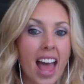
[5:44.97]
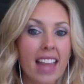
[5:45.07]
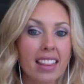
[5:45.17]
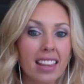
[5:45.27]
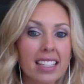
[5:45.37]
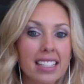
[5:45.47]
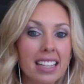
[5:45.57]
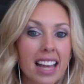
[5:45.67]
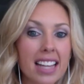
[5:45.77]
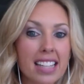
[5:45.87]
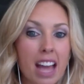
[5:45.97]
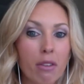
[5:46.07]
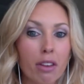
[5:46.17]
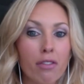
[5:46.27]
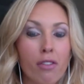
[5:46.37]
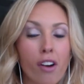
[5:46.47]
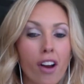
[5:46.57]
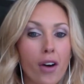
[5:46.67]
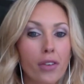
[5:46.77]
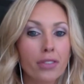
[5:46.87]
and Lindsay Lesnett with
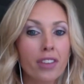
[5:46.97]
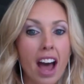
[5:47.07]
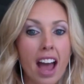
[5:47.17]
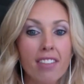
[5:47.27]
405.